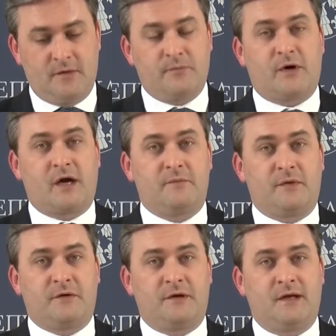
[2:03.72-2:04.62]

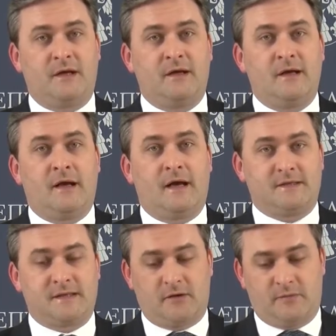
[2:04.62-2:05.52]
primarily
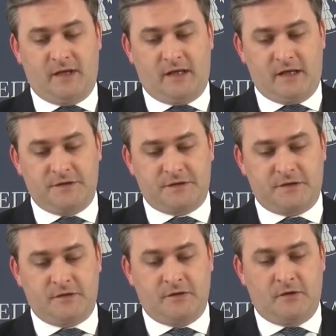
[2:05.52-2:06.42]
as an
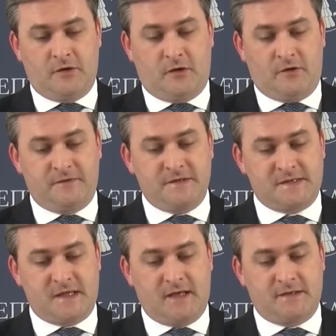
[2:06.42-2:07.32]
obligation of the
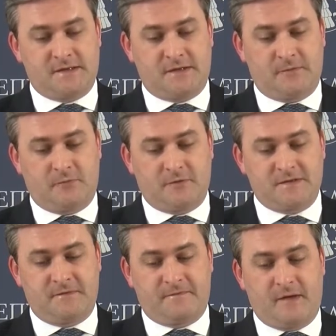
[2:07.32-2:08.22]
states
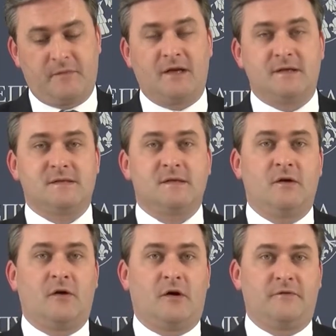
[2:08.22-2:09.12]
towards the families
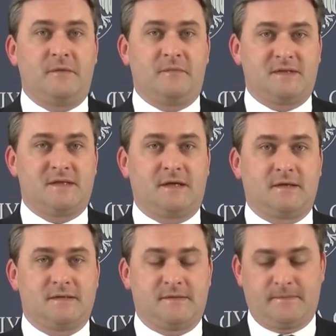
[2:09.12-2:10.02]
of the missings.